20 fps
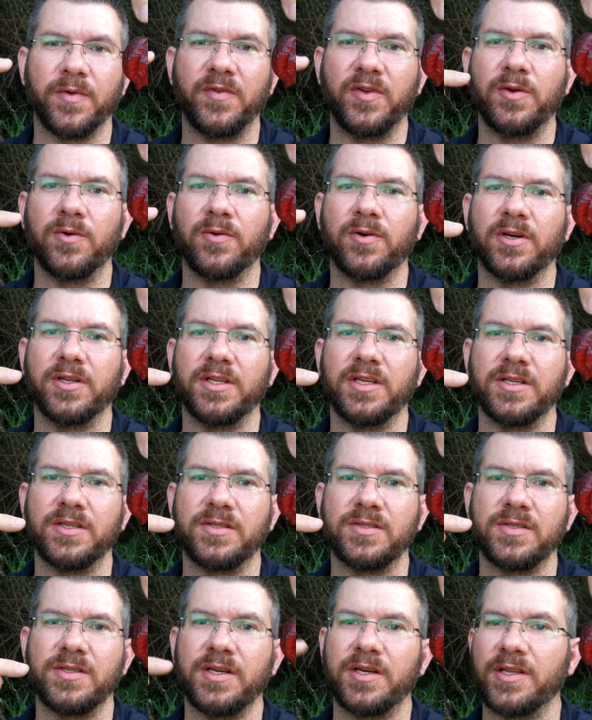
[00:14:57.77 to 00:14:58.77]
review on
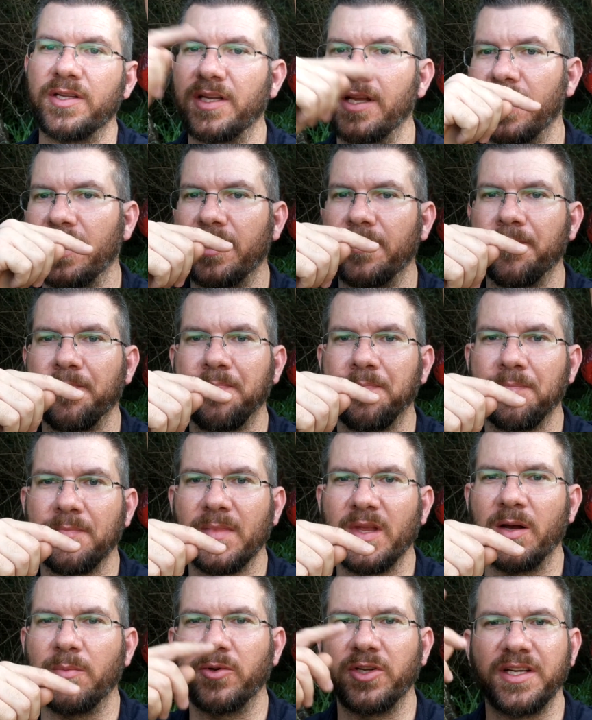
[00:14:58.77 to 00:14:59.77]
this the other day,
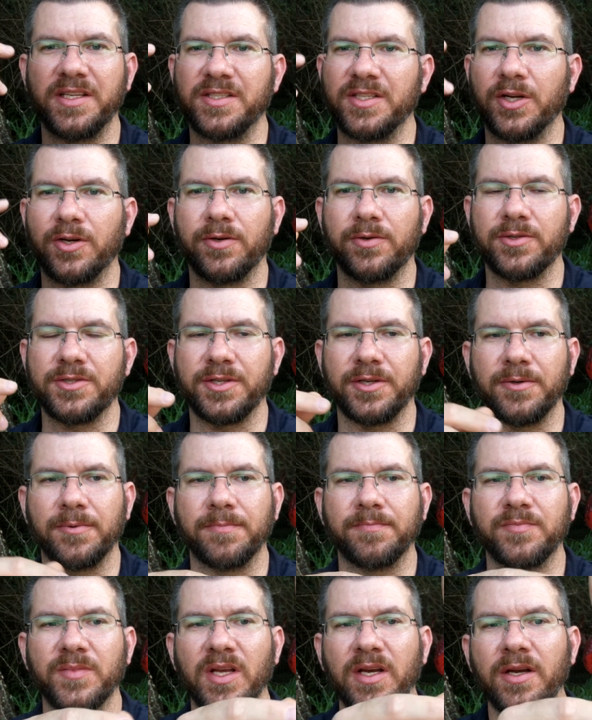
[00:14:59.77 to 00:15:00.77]
a couple days ago or
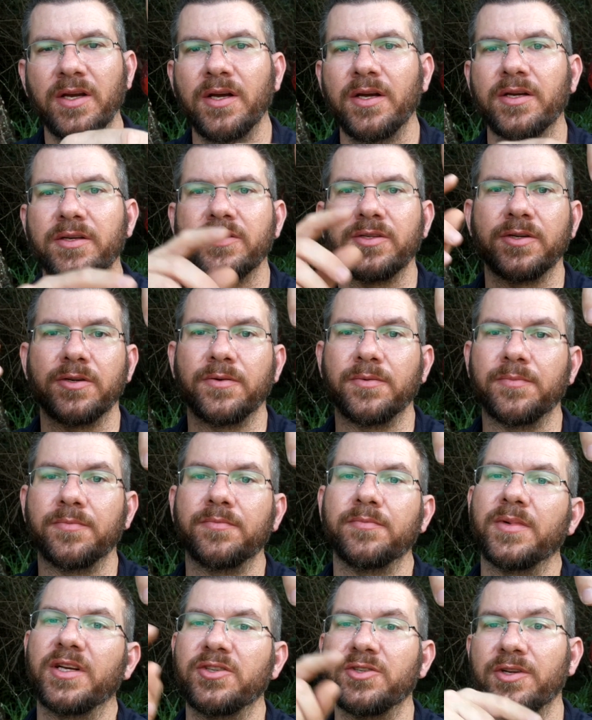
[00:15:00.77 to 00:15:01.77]
so. So
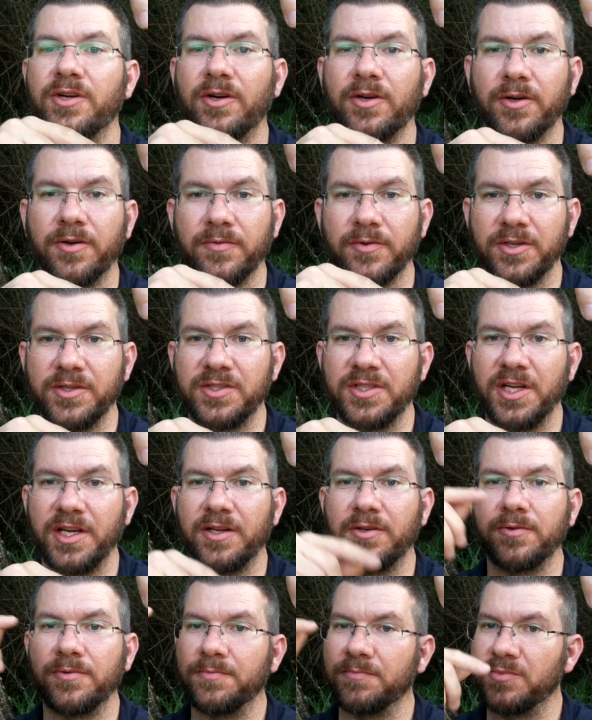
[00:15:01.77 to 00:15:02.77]
make sure y'all go over to his
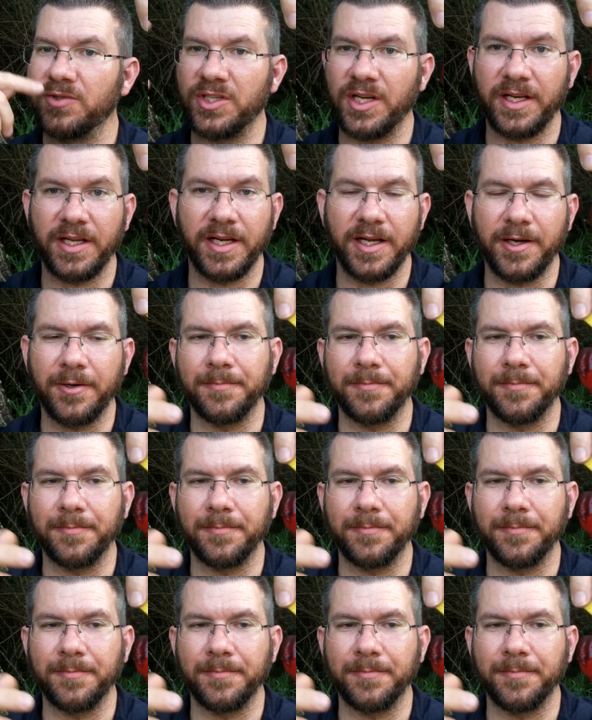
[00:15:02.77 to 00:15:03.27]
channel, check it